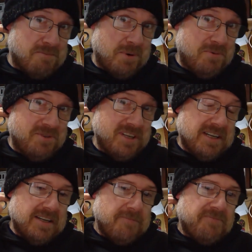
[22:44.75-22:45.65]
board,
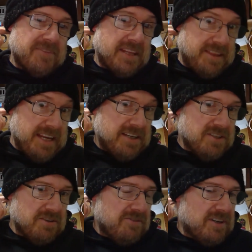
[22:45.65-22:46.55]
then they can
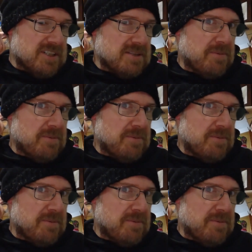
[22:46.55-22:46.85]
do it faster.